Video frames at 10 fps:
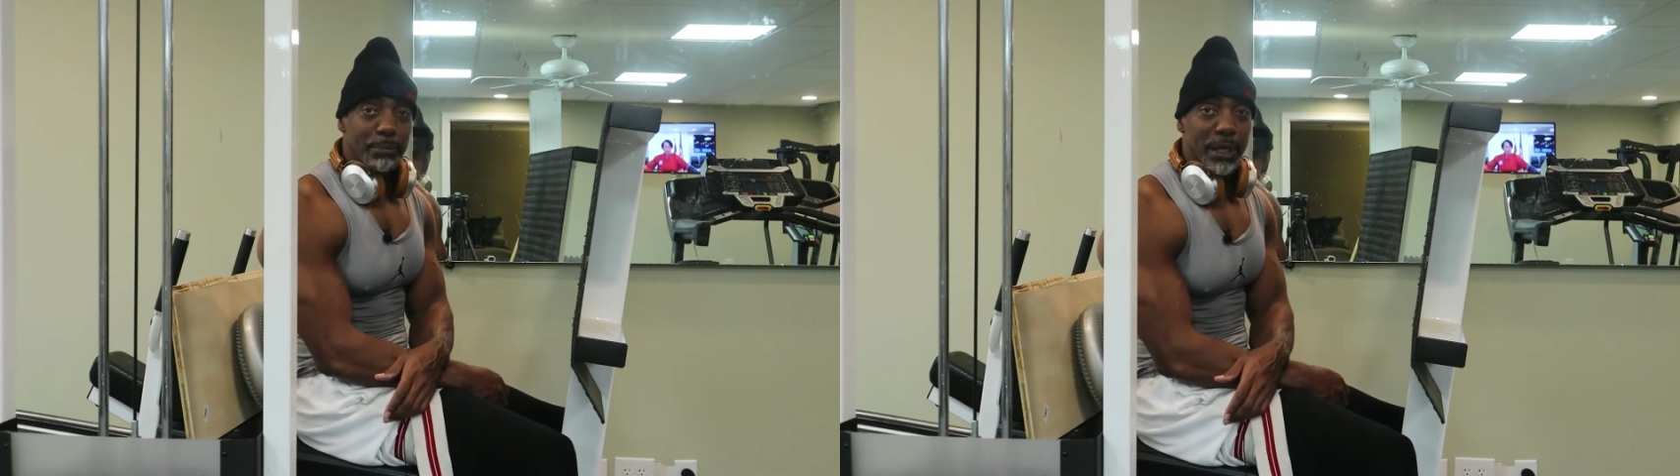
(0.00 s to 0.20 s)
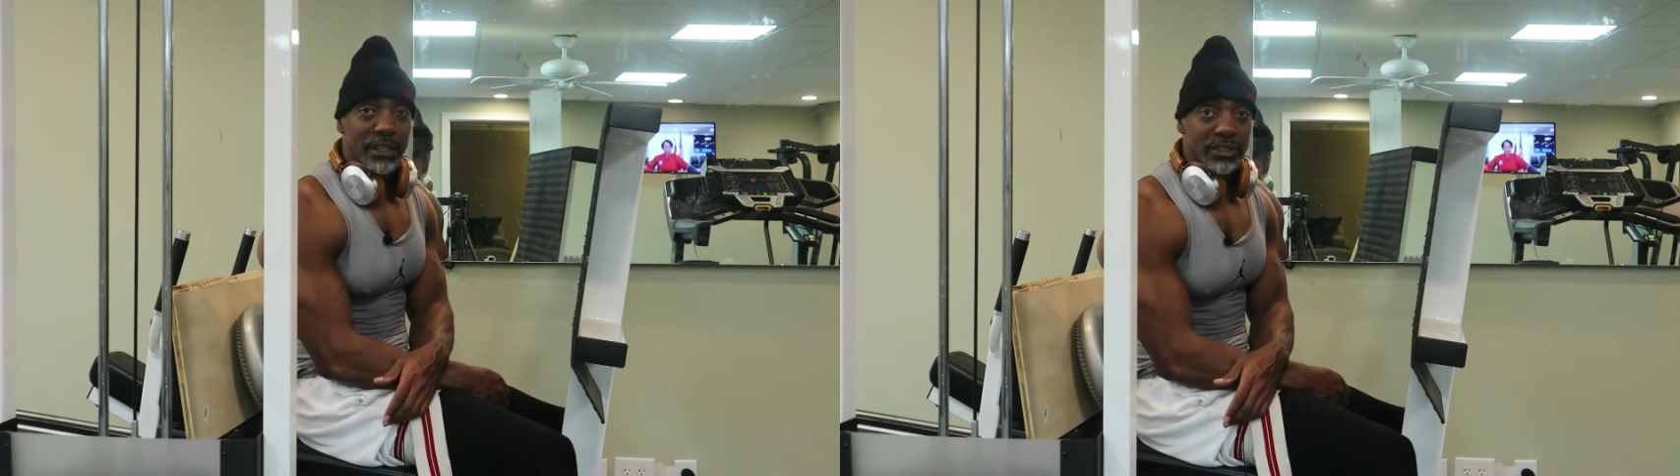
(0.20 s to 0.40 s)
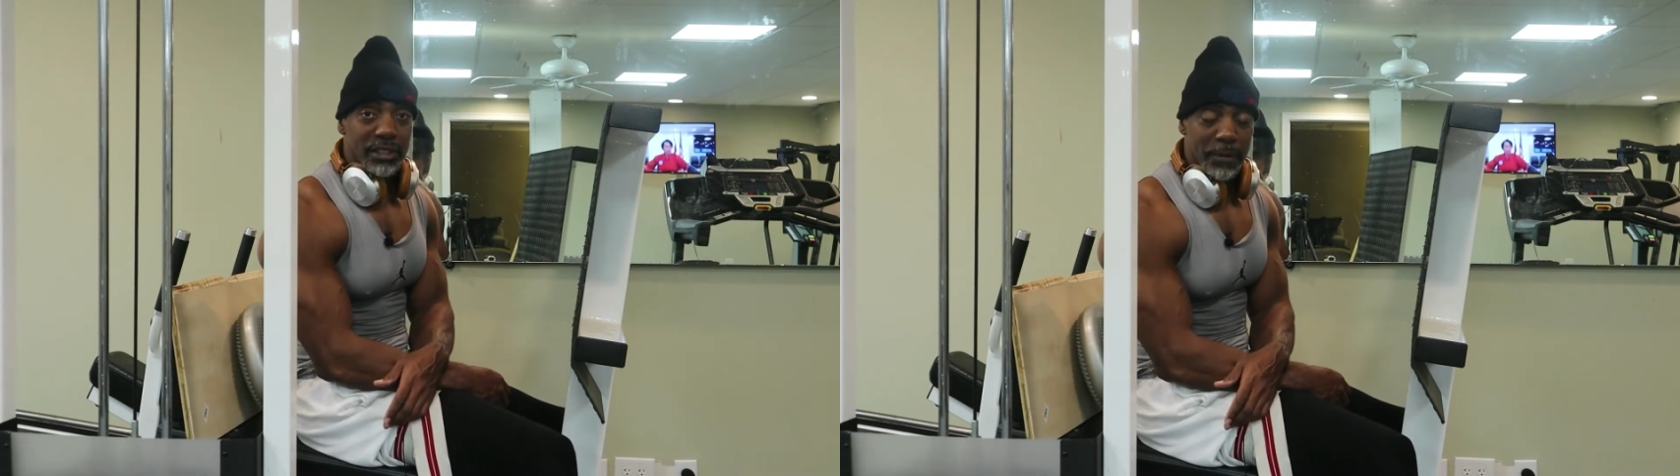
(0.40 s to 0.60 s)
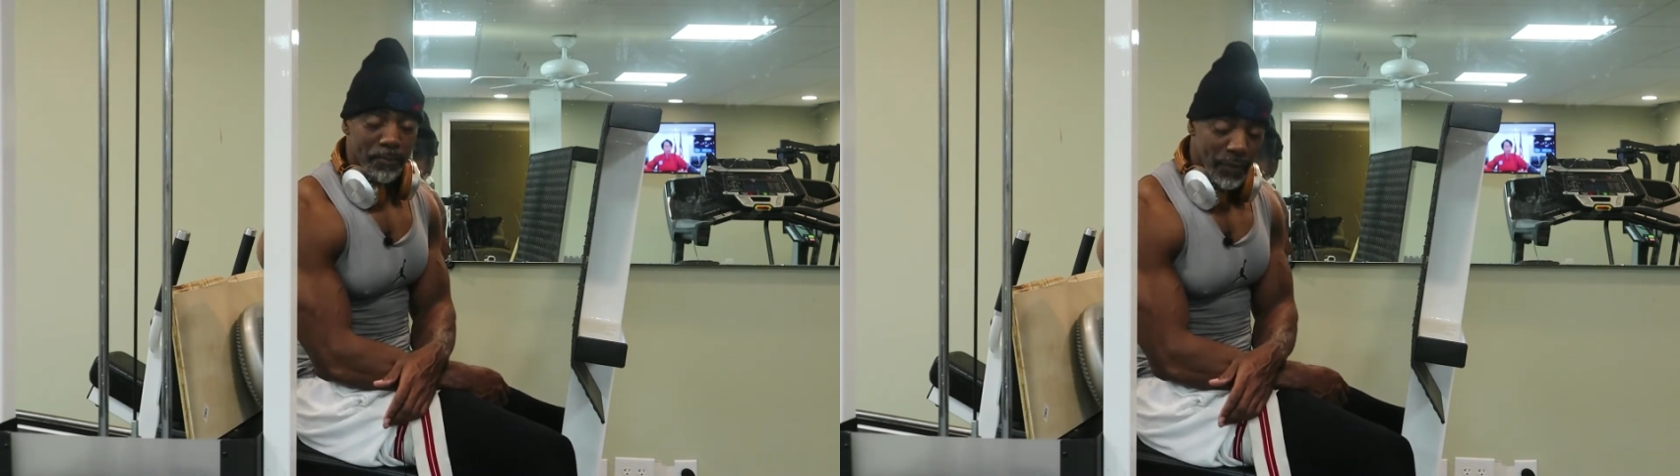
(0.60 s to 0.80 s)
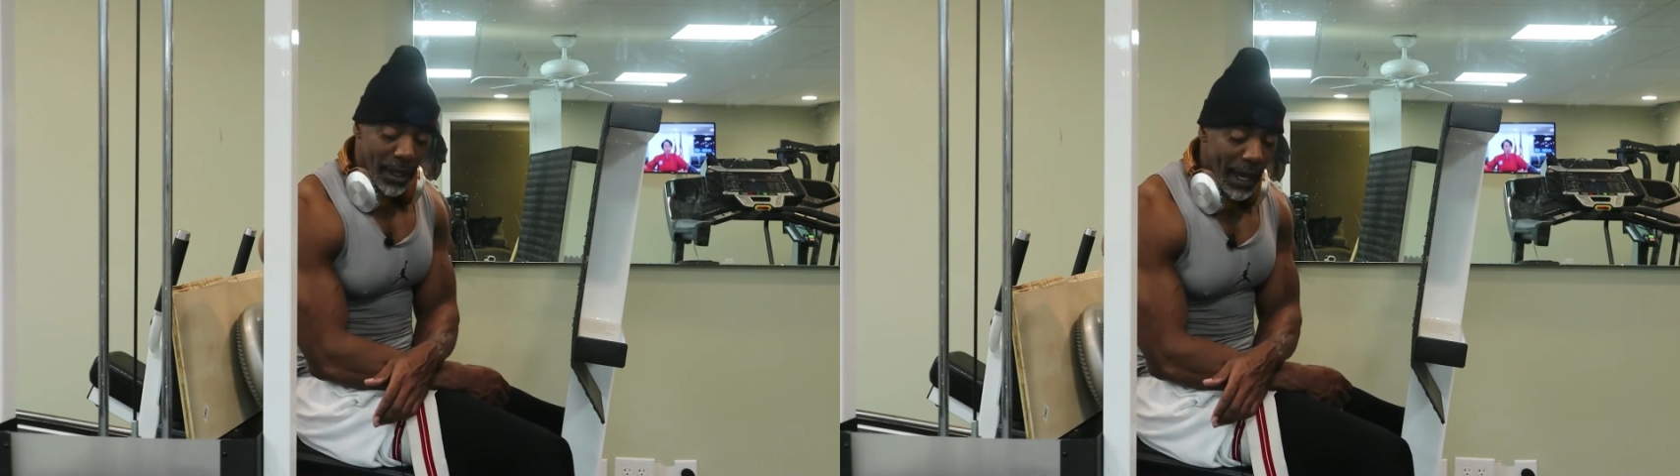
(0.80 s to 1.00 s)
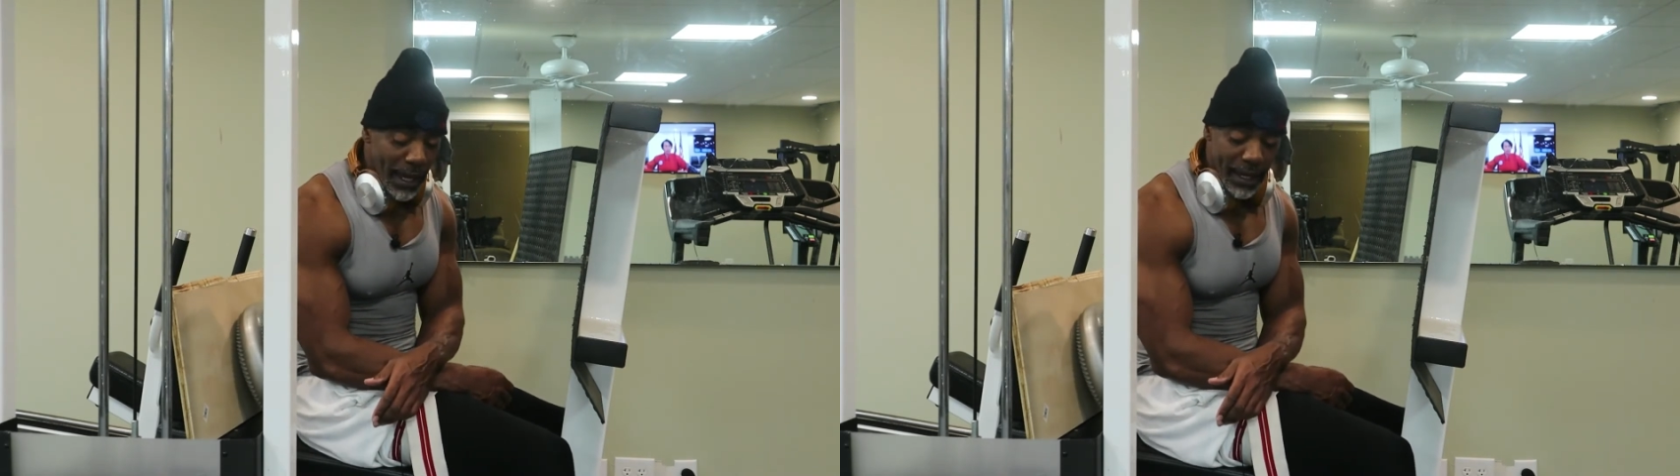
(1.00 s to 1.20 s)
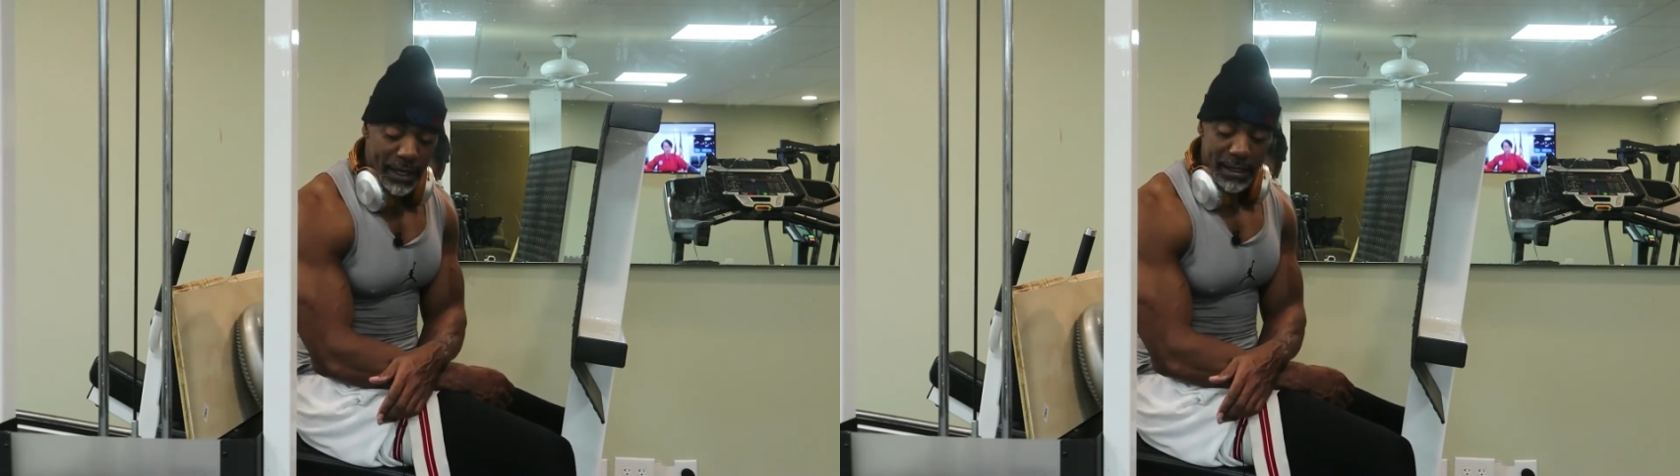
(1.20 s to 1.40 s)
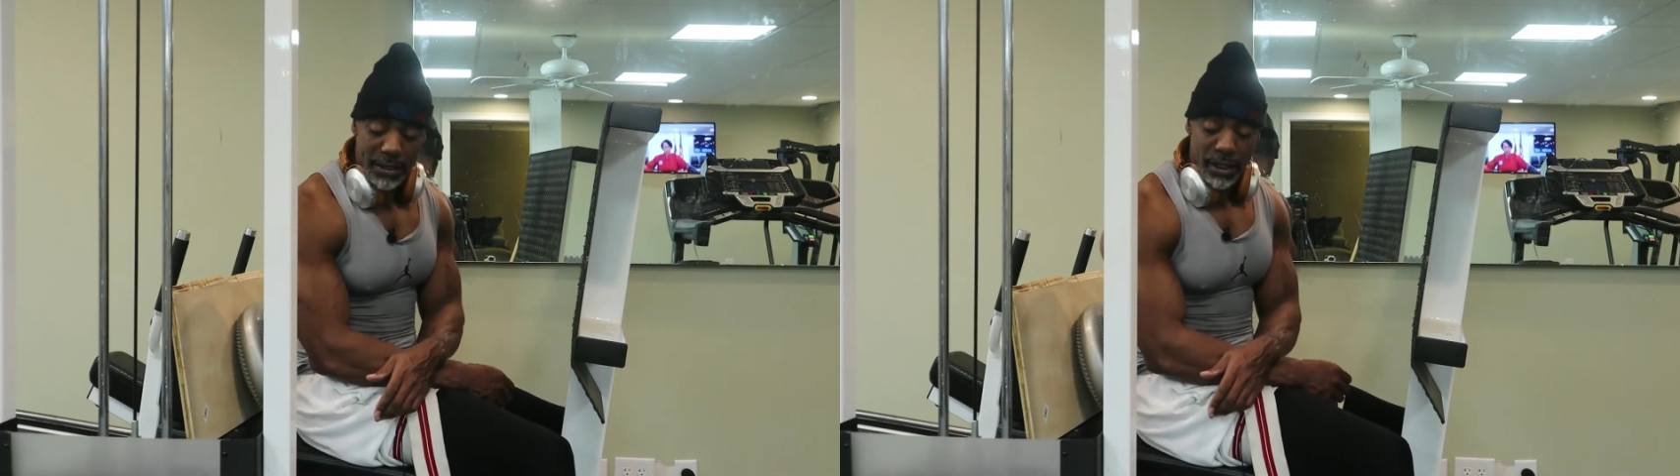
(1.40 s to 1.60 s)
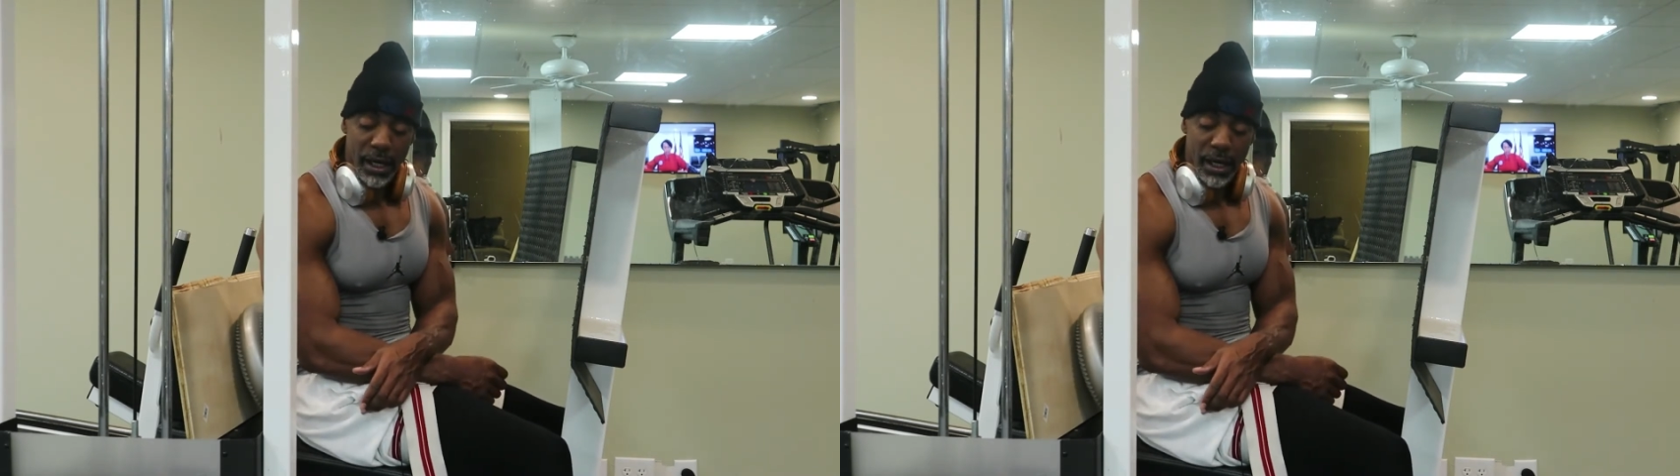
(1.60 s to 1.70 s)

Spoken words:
beast. And